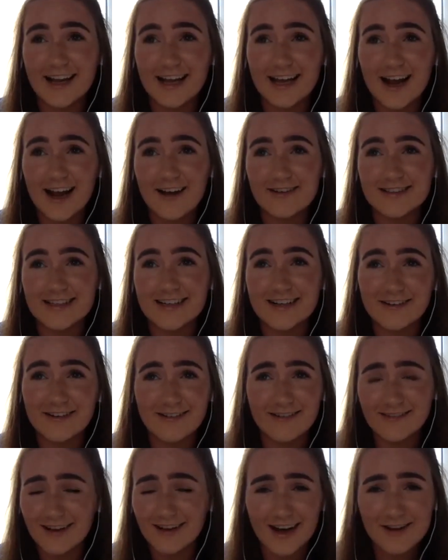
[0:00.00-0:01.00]
And I was like,
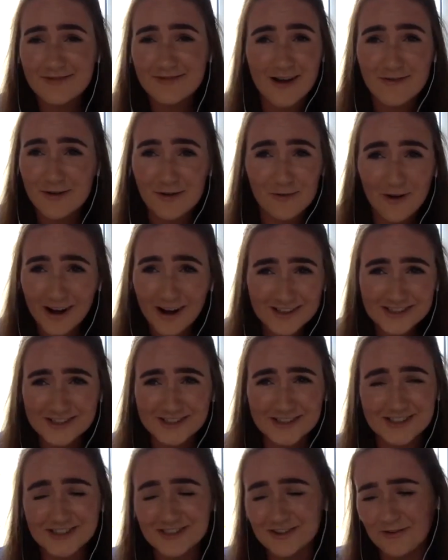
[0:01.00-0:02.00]
"I've never watched
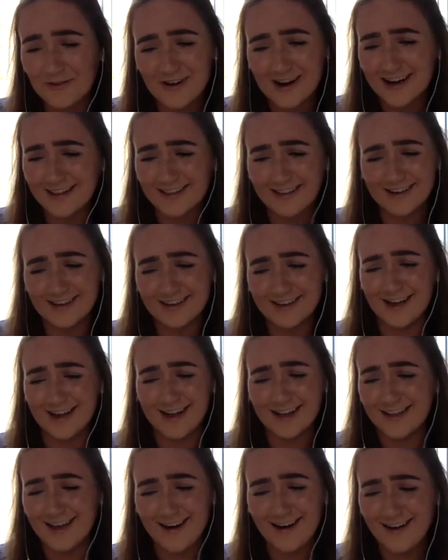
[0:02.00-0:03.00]
the show or anything like that
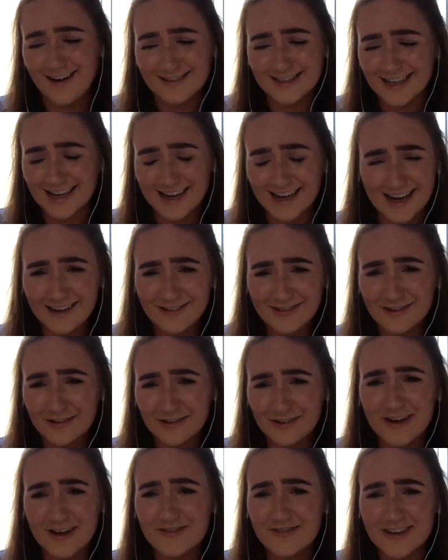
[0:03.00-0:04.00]
there." I was like, "I don't know
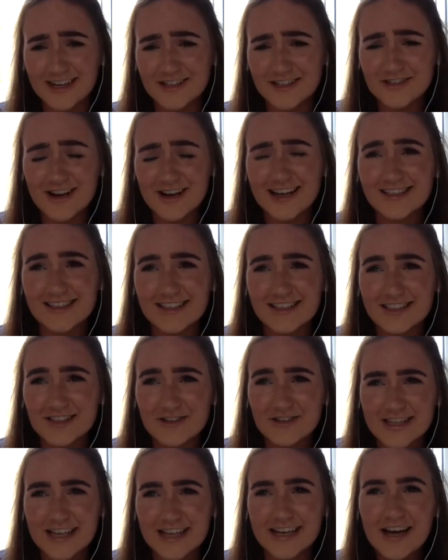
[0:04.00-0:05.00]
if I have an interest in this." She
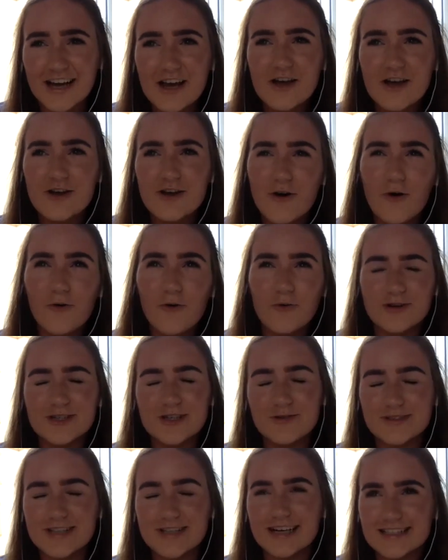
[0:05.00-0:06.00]
was like, "No."
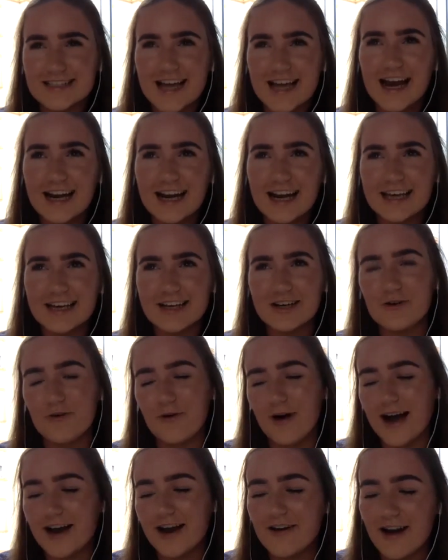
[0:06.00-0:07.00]
She was like, "It's kind of like a
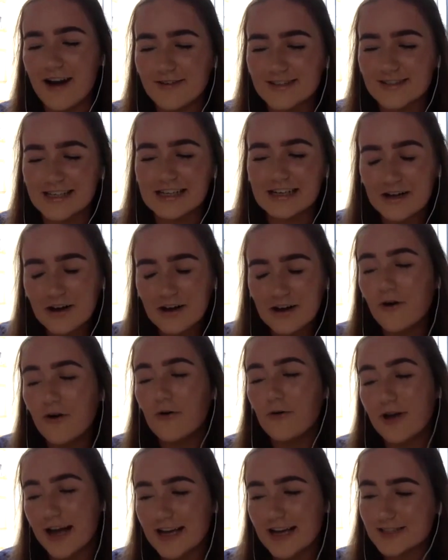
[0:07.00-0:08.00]
choir." I was like,
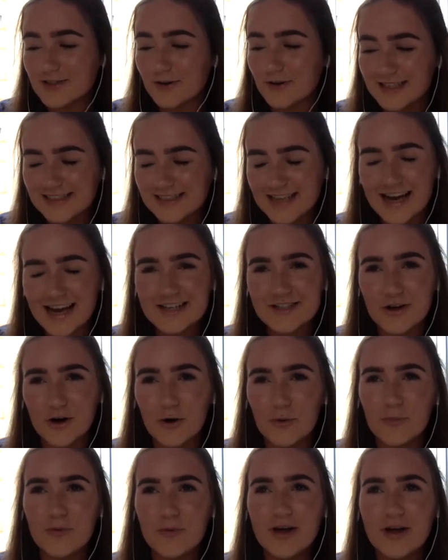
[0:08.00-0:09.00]
"Okay." So I signed
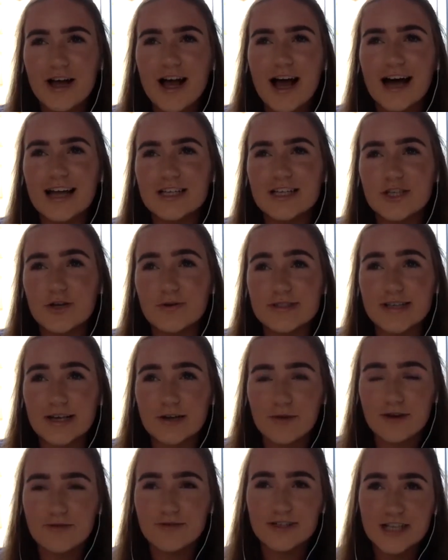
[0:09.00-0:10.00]
up, and she was like,
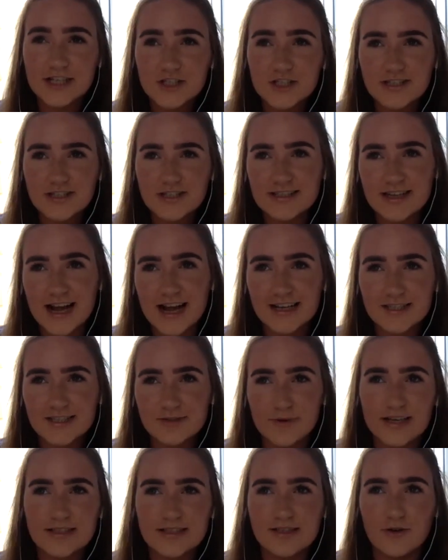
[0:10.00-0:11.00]
"We have auditions next
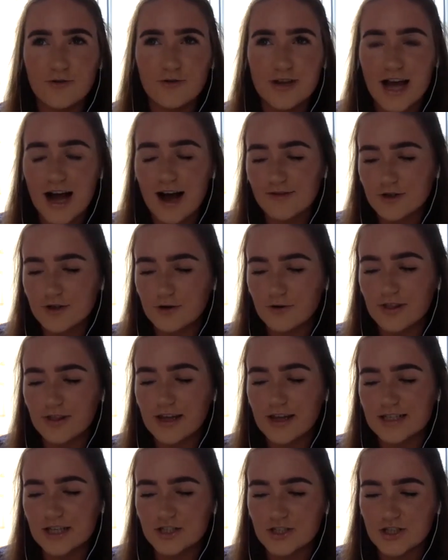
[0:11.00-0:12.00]
week, so you have to go to the
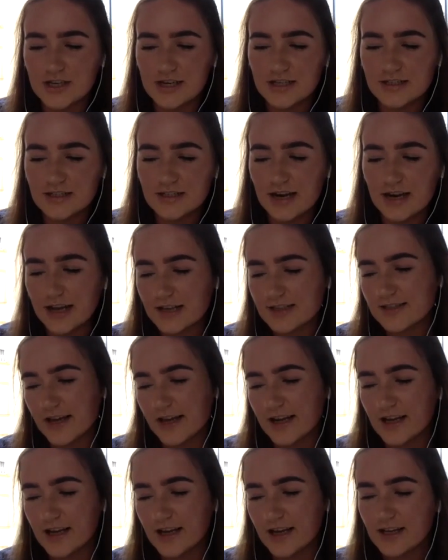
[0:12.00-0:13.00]
audition and like
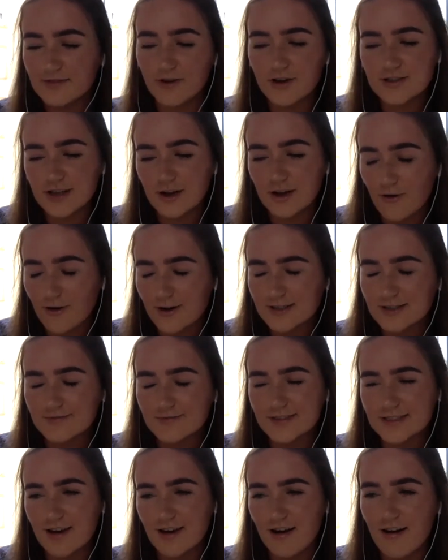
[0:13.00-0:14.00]
sing a verse of the
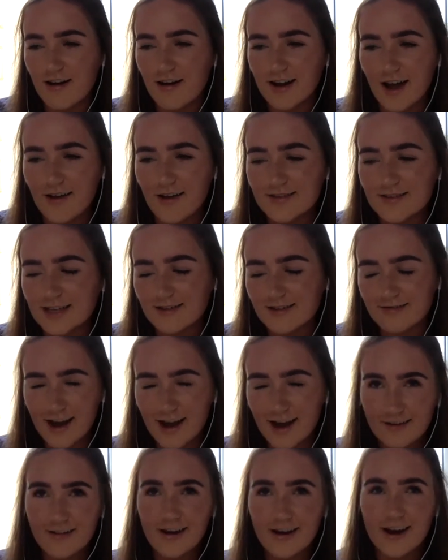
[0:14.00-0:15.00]
chorus of a song." I was like,
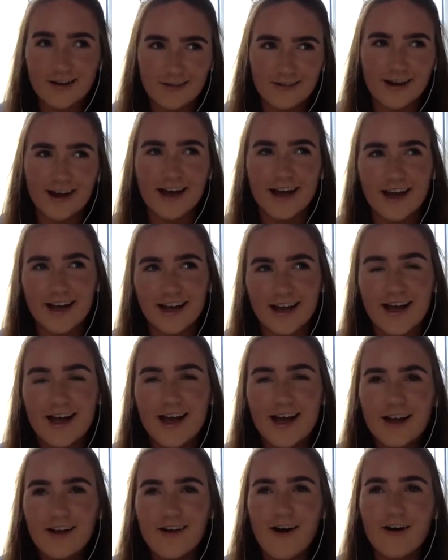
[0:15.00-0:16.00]
right, okay.
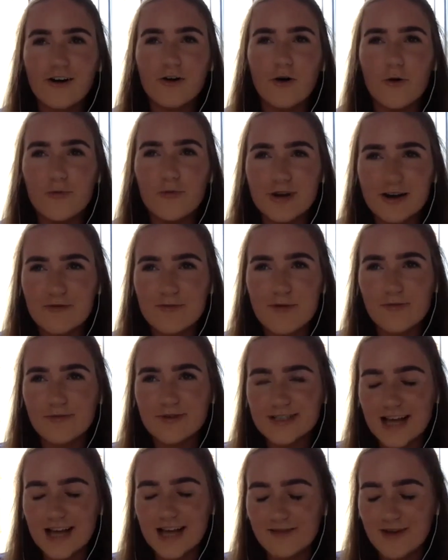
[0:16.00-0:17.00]
Got home, and I remember
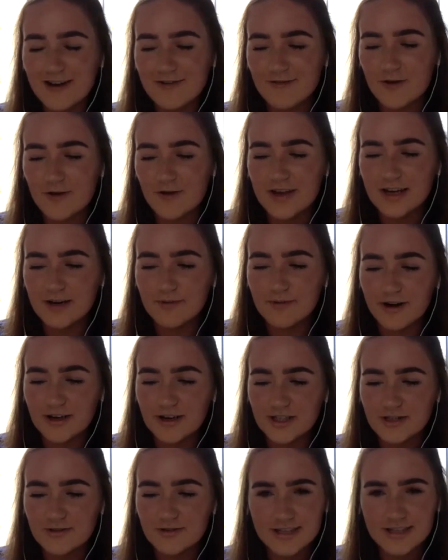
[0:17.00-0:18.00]
telling my roommate about it,
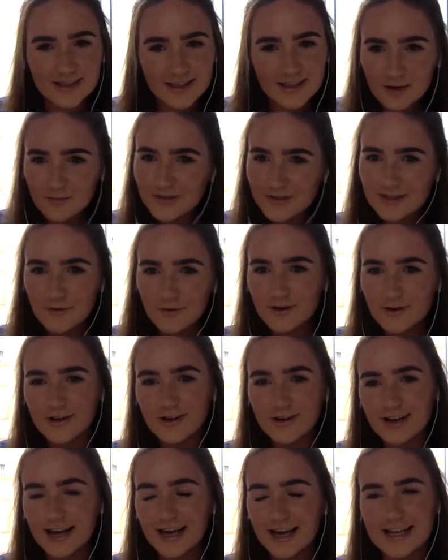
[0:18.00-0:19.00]
and she was like, "That'll be so
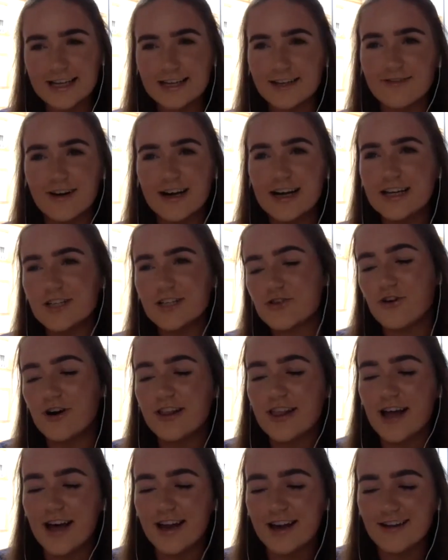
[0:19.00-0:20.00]
good, like you'd really enjoy
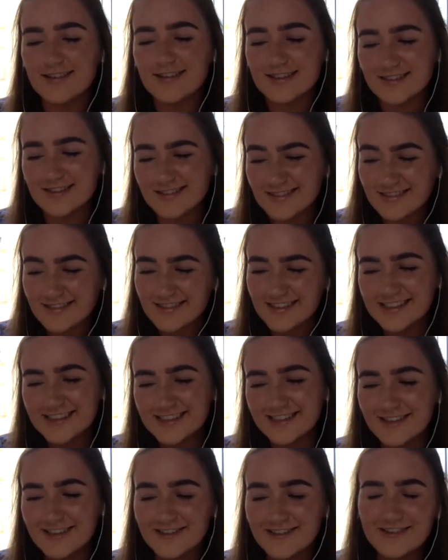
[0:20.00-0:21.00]
that." And I was like, "Oh, I don't
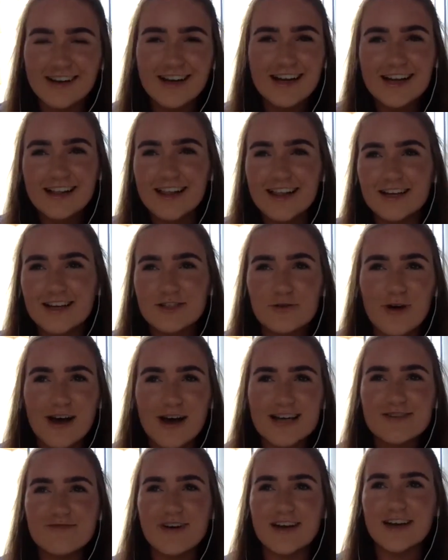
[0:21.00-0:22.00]
know." Then
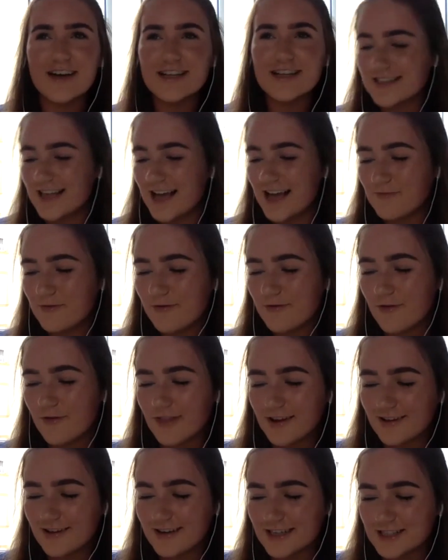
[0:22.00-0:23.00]
20 minutes then before
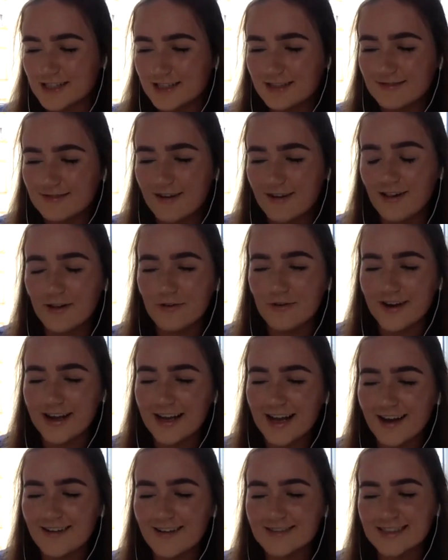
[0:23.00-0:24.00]
the audition the following week,
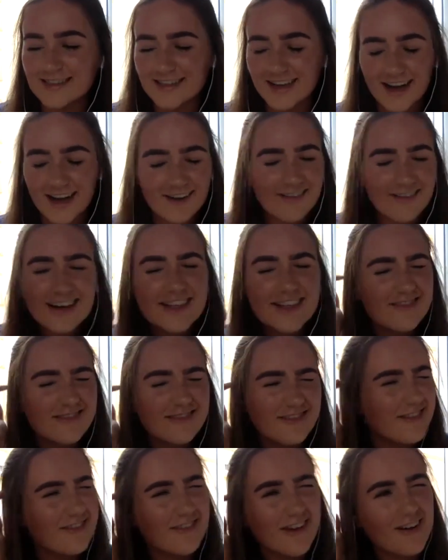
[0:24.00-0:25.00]
I was like, "I really don't
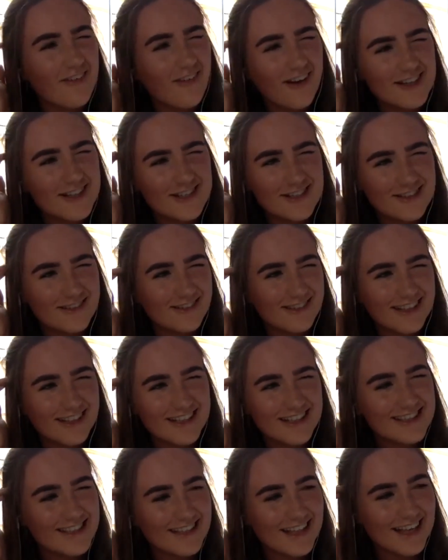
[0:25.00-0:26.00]
know if I want to do
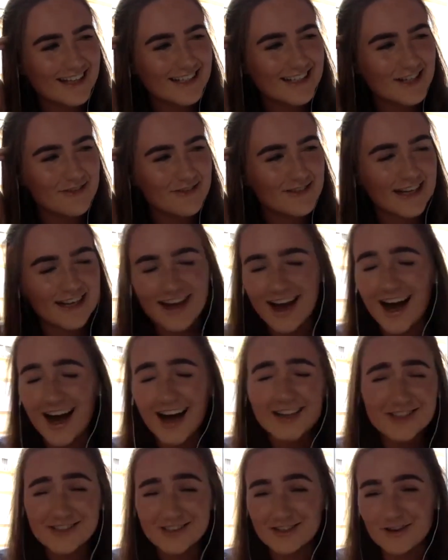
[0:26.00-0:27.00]
this." And then she was like, "I'll
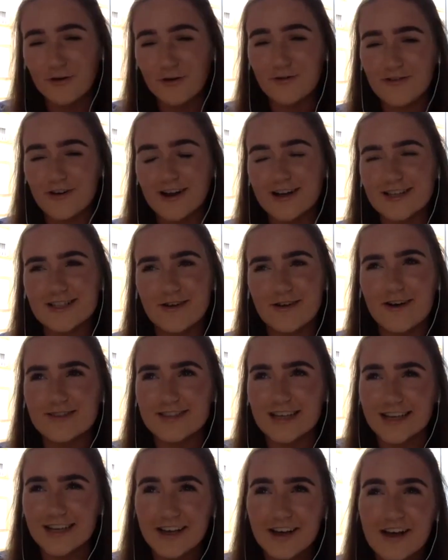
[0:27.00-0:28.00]
just go for it." So I was
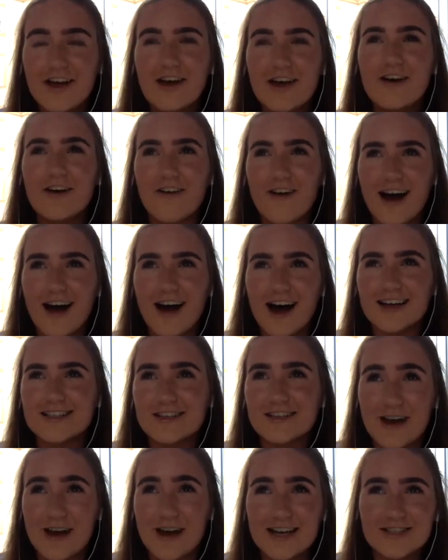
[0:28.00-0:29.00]
like,
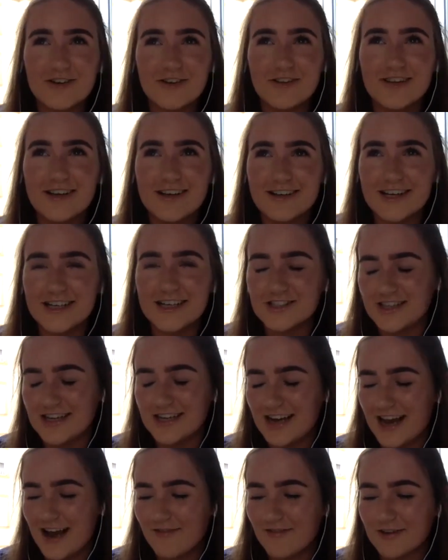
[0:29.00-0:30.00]
grand. I went and done the
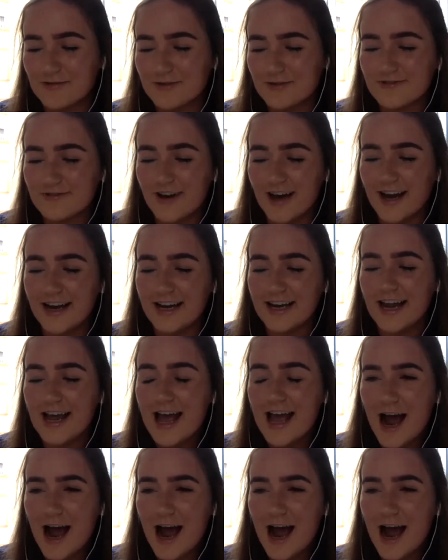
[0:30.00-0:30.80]
audition, everything was fine.